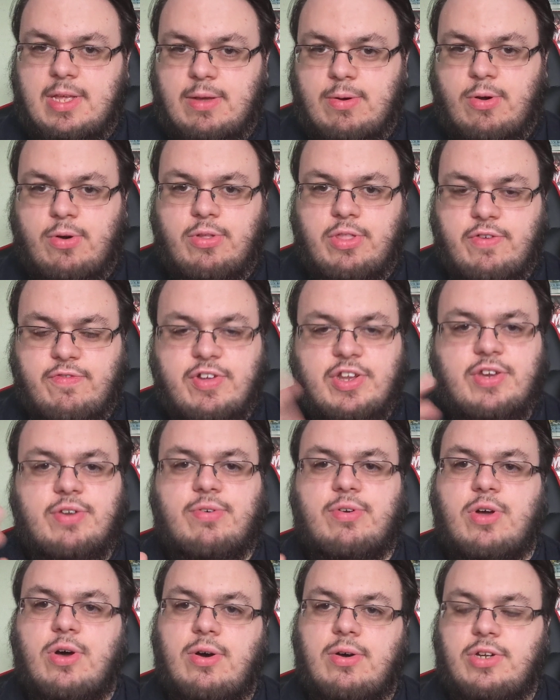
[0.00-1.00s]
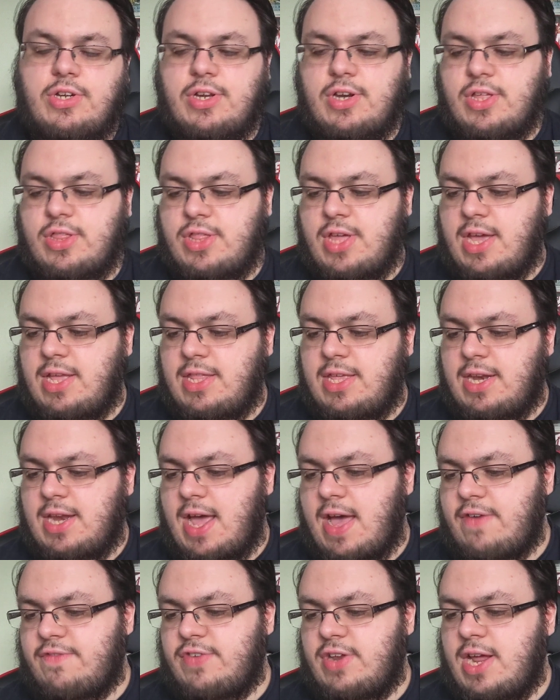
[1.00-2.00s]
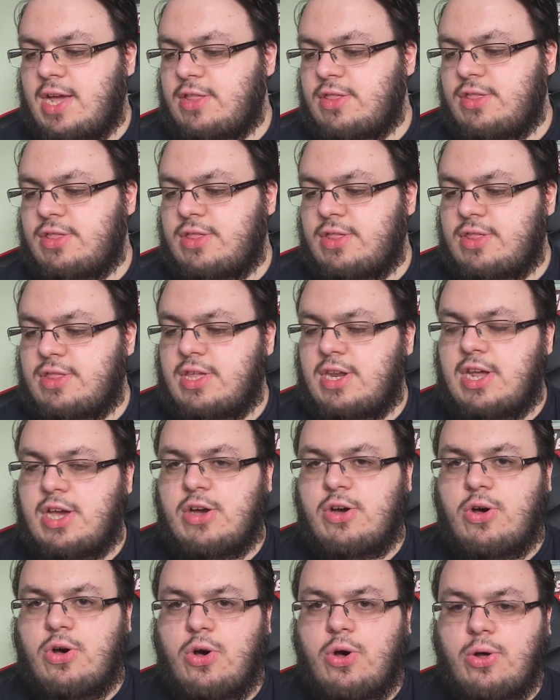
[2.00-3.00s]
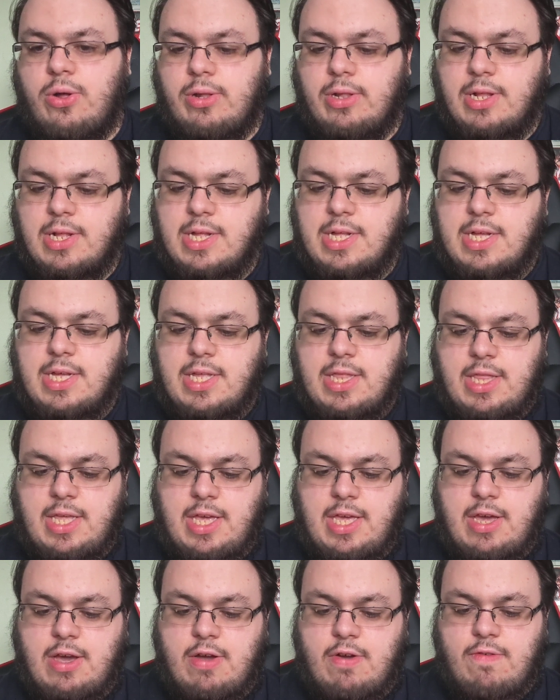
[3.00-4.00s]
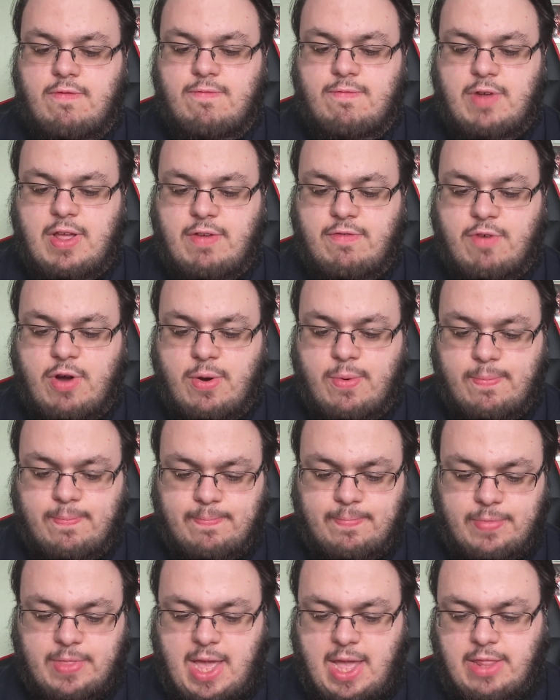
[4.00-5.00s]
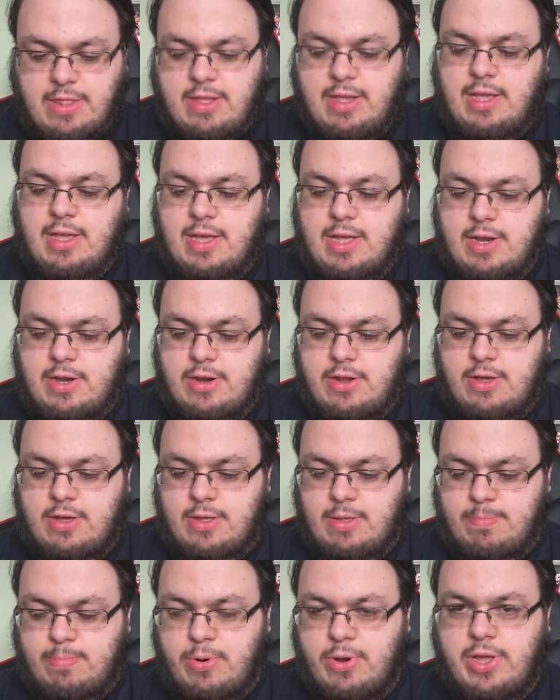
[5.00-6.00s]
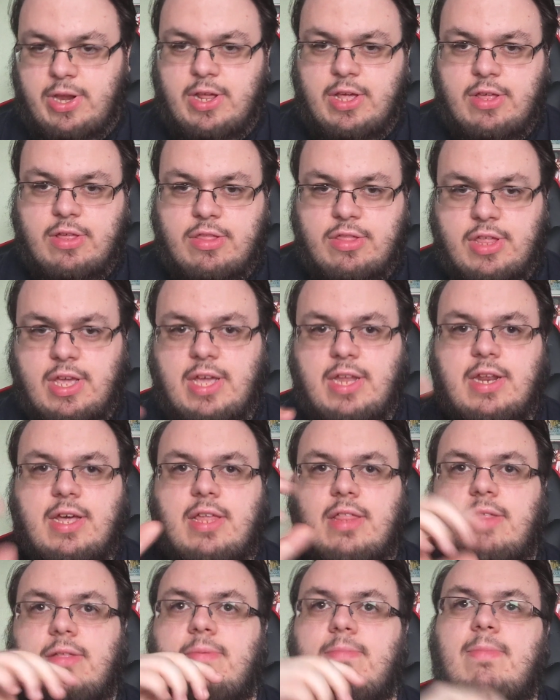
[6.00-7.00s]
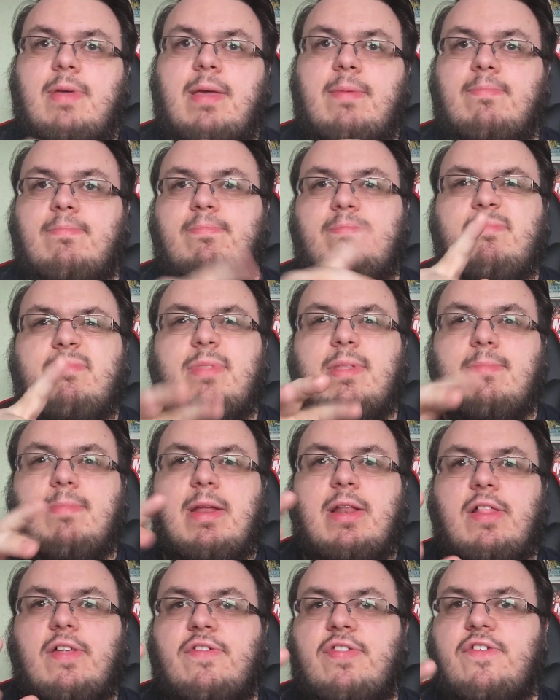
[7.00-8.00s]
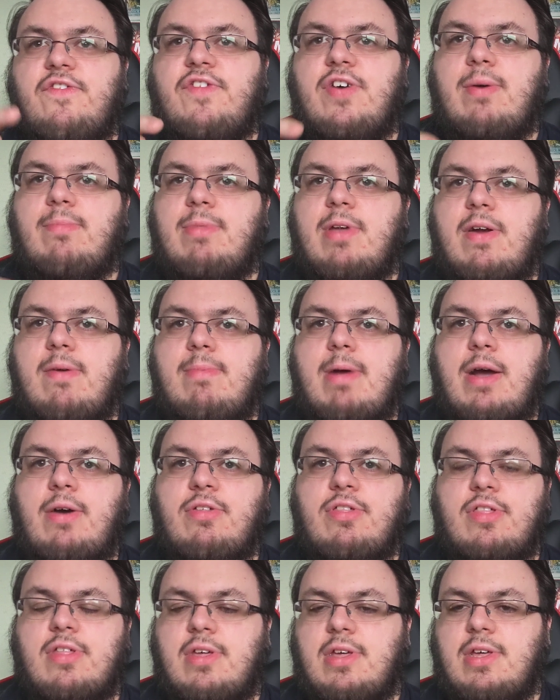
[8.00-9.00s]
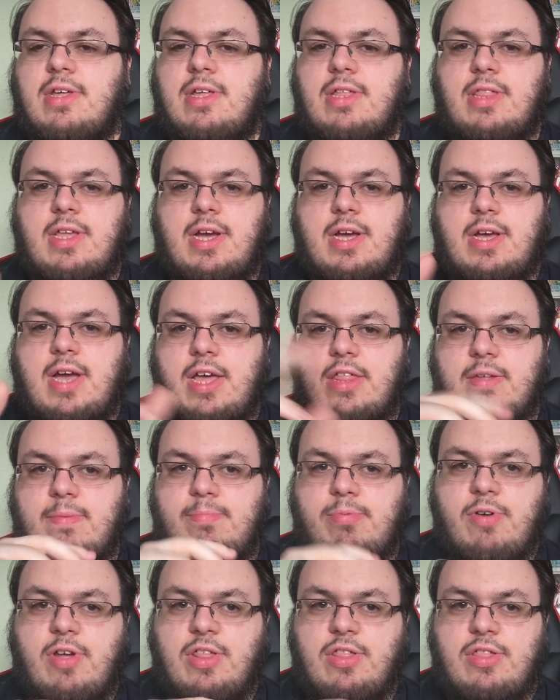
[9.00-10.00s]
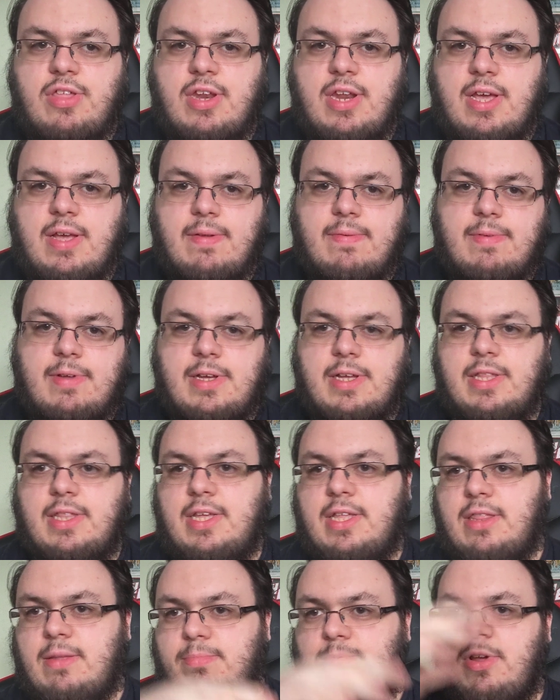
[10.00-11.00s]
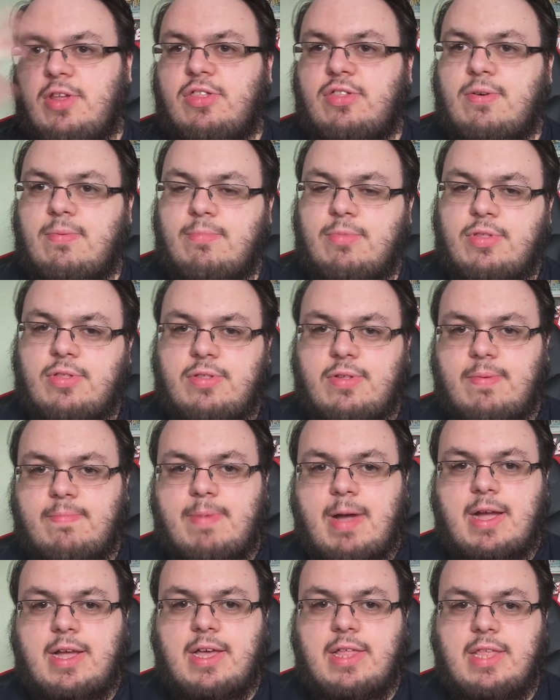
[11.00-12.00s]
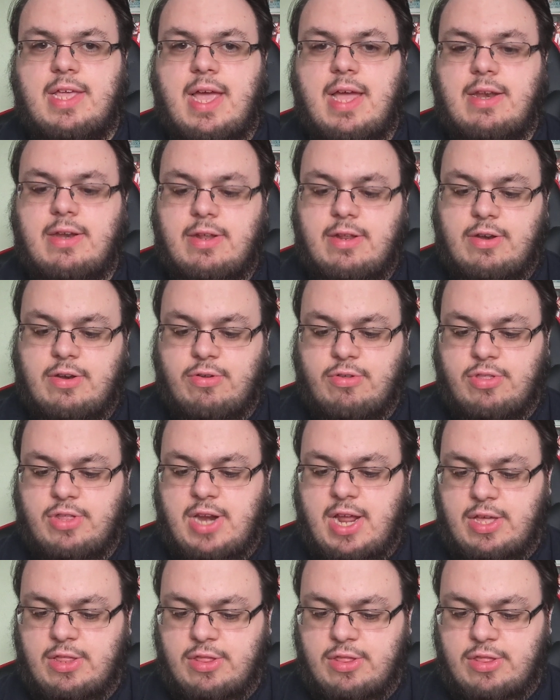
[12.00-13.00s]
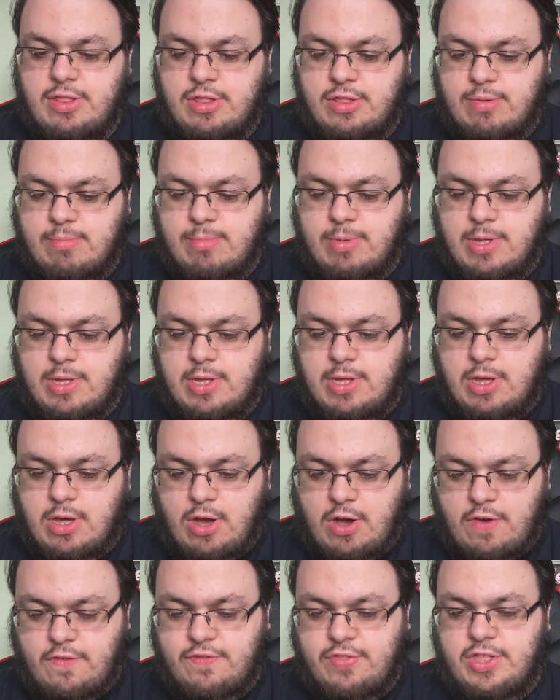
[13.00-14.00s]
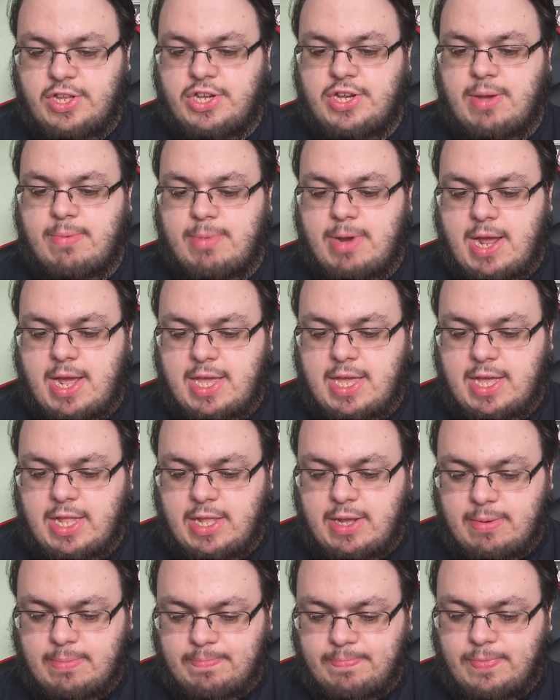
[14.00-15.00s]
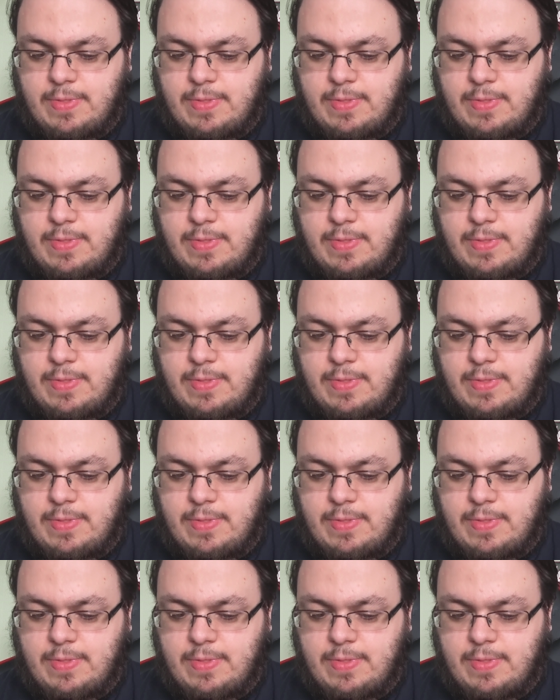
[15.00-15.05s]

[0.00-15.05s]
or the original cut, should I say, didn't have an exorcist in it at all, they rewrote the ending and put in a scene in the middle of the film thereabouts that has a priest in it, and then the priest comes back at the end and does an exorcism of the Gemini killer.